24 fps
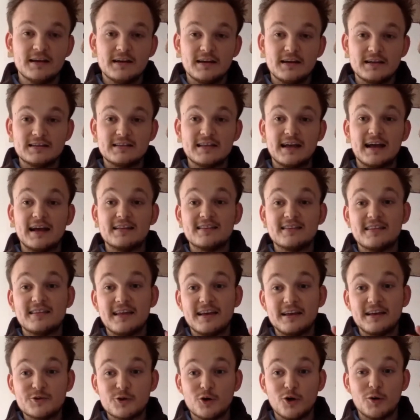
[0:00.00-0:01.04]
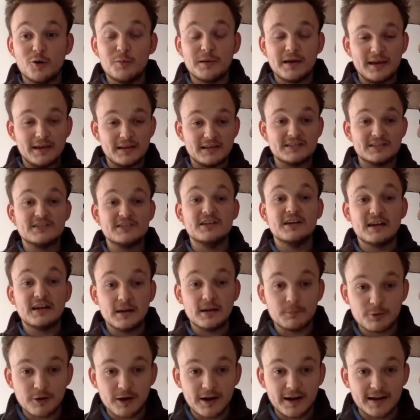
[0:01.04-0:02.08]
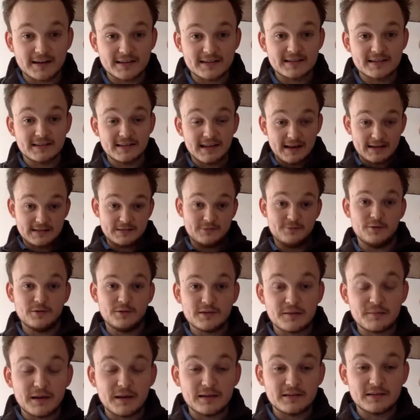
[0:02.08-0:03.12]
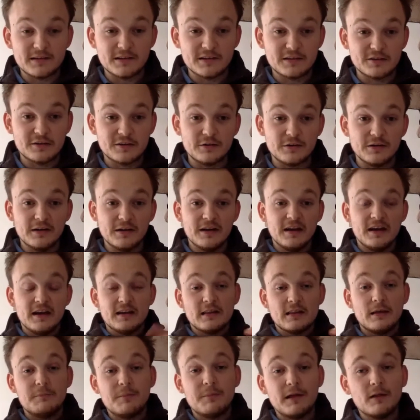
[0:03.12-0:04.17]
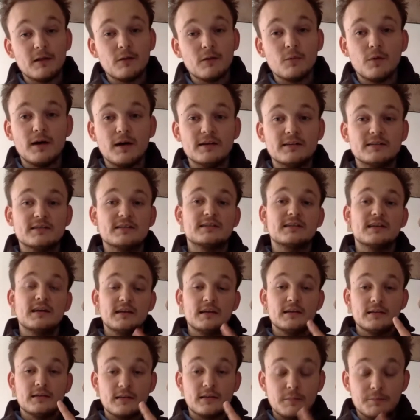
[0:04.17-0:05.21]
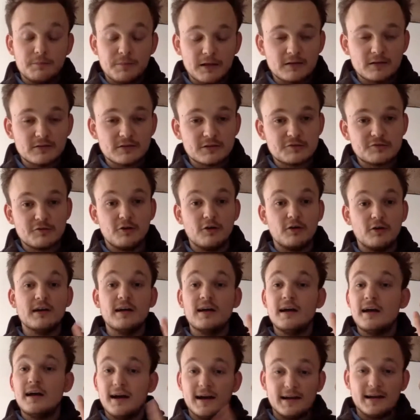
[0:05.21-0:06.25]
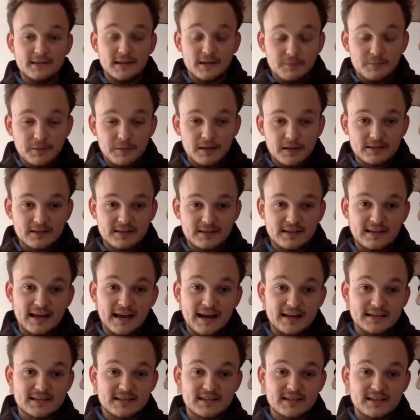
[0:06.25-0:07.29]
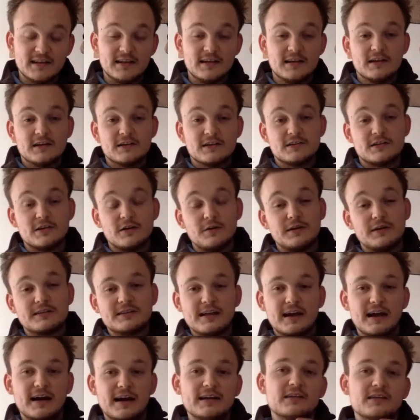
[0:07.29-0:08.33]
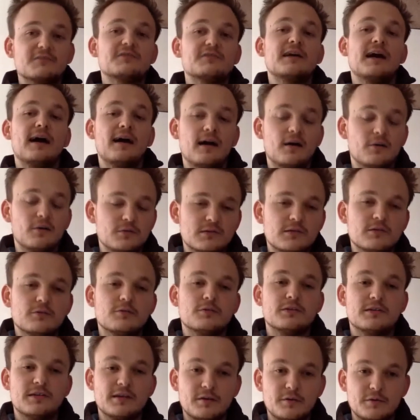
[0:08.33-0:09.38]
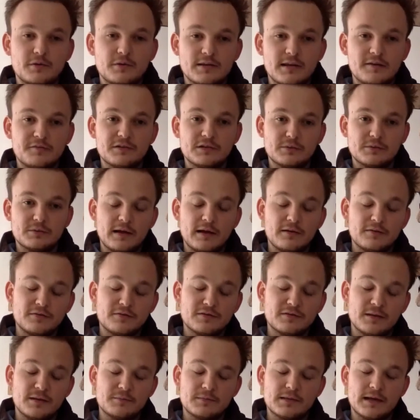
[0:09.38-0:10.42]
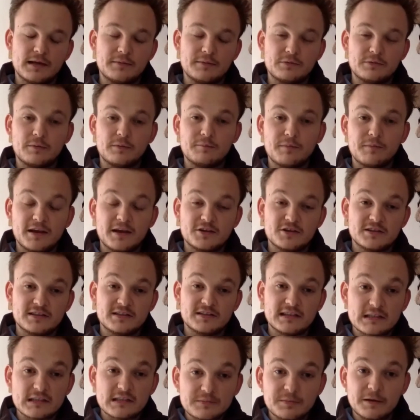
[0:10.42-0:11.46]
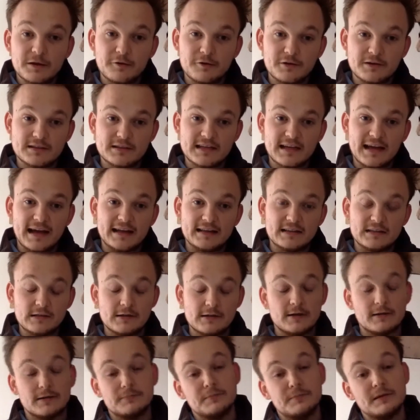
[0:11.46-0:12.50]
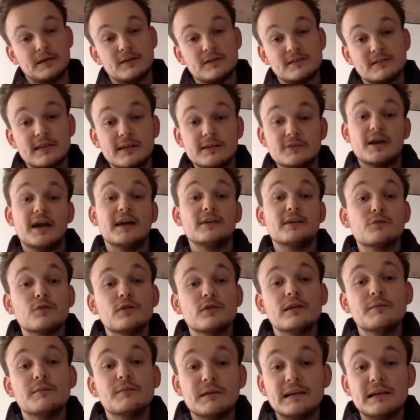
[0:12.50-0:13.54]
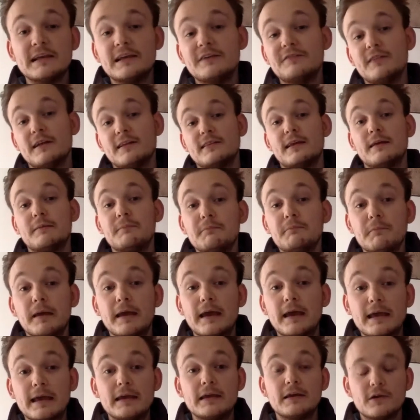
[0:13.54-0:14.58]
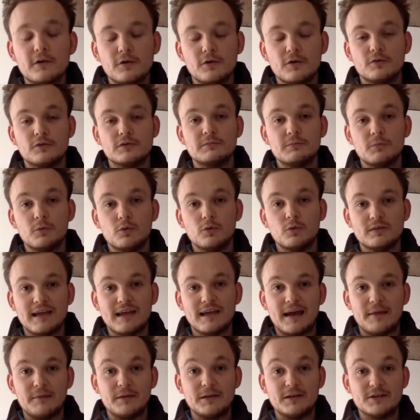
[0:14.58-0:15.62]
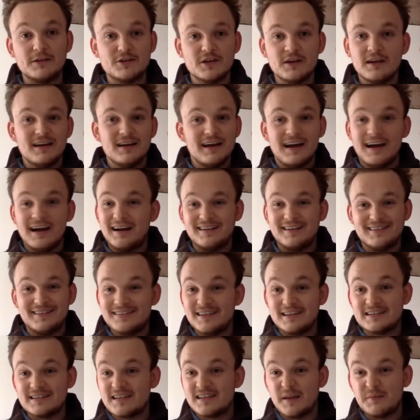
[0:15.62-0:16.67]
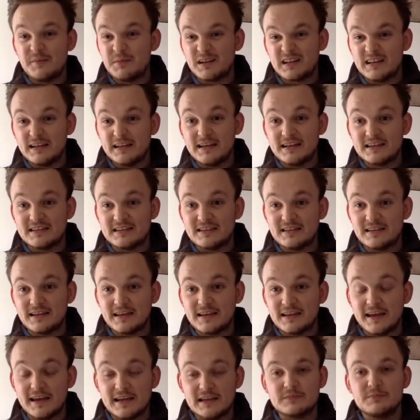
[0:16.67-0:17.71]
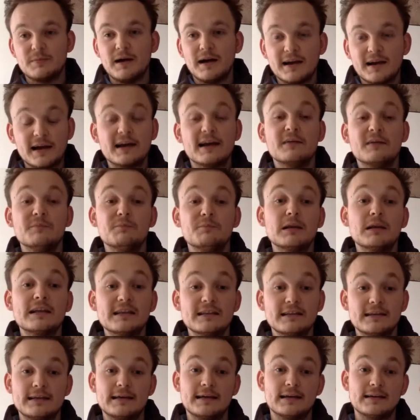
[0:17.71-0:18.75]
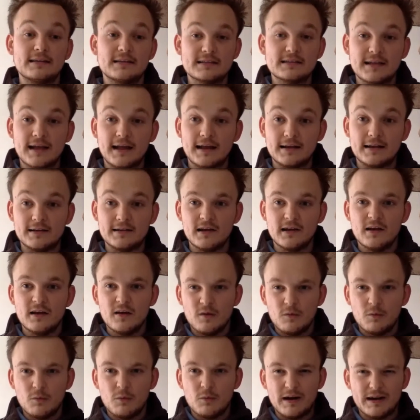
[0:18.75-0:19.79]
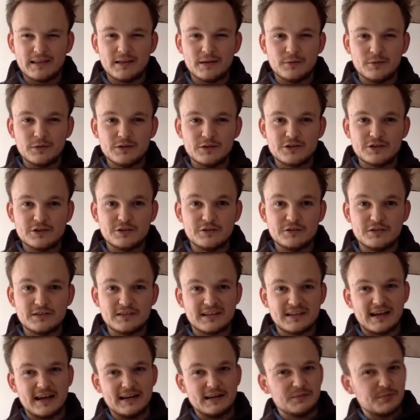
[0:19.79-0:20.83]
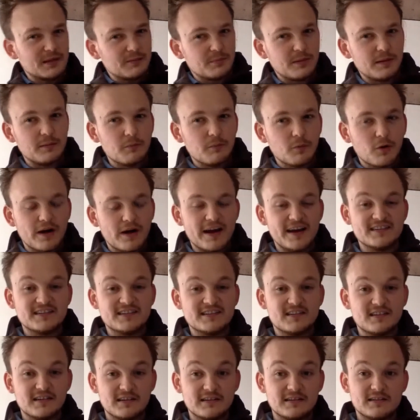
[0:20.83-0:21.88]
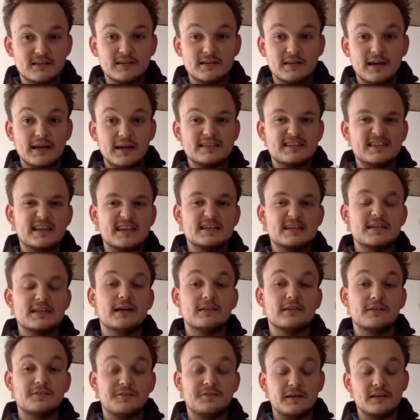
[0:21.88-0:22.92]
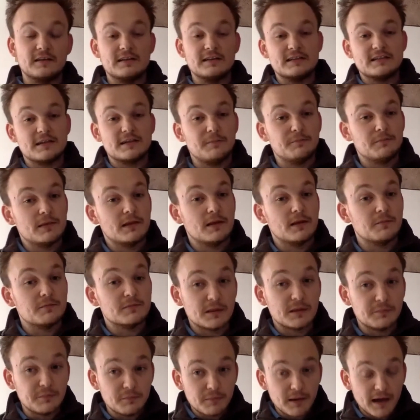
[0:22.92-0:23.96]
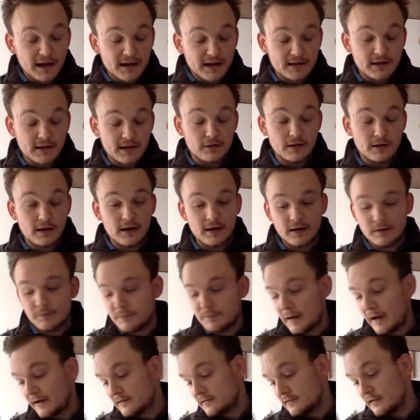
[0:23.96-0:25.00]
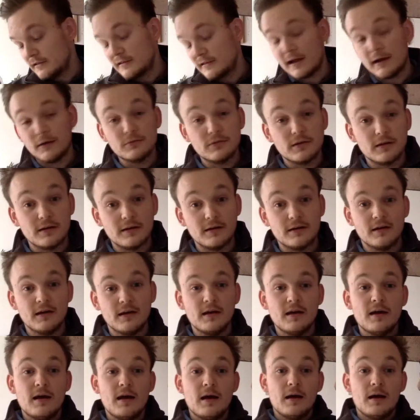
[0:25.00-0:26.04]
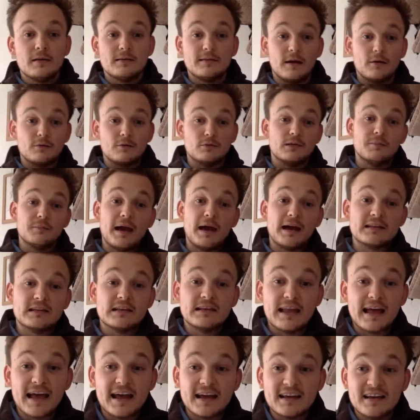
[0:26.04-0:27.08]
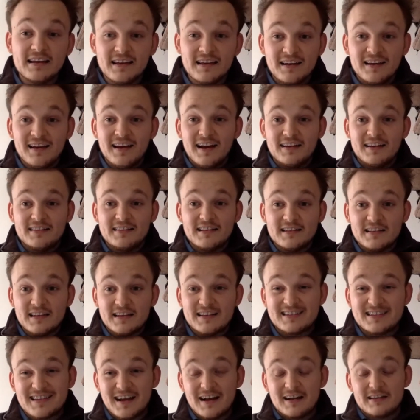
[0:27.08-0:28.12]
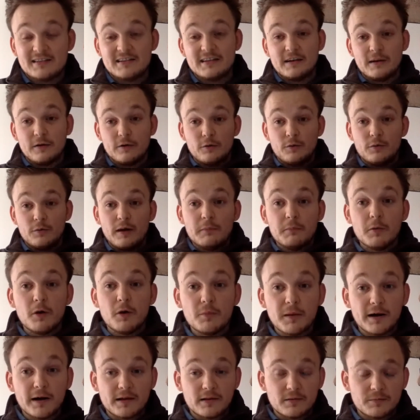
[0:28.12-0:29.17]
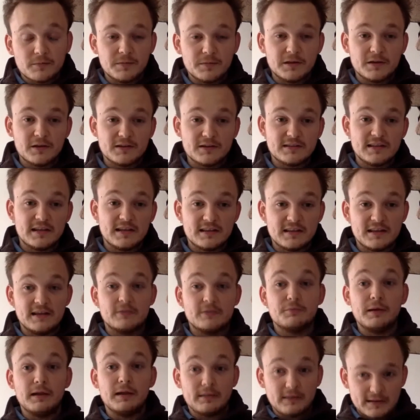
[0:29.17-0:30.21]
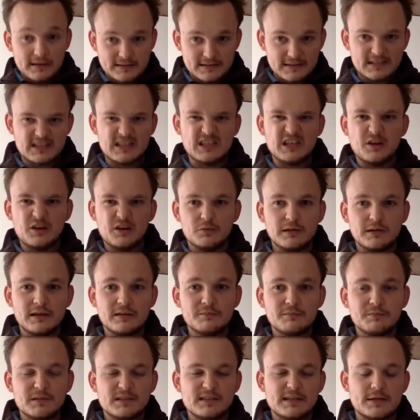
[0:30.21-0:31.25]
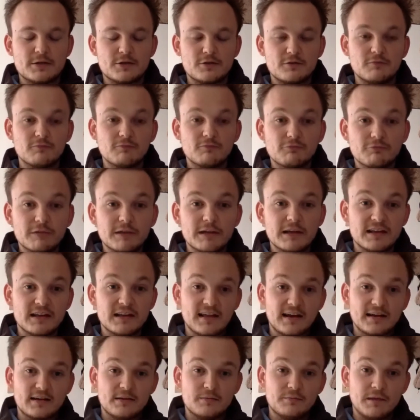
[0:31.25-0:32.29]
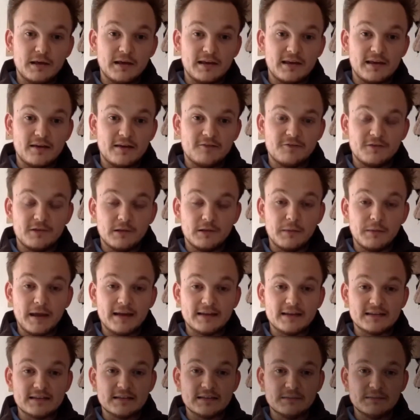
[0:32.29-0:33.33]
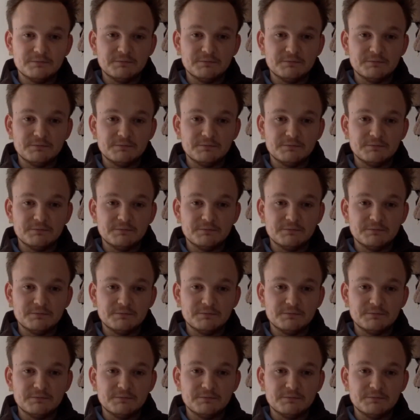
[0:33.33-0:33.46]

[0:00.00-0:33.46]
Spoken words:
is that their job is to compress. That's what they're meant to do. They're built once, they're built strong, and they're built to last. So it's kind of counterintuitive as well sometimes when patients experience sciatica, because they genuinely believe that they may cause more damage. And this typically isn't the case, but I can completely understand why they would choose to kind of be a bit more hesitant. And as they start to feel these symptoms coming back down the back of the leg, and then they start to go immobile, because they think, well, this is the only position really that can make it feel better.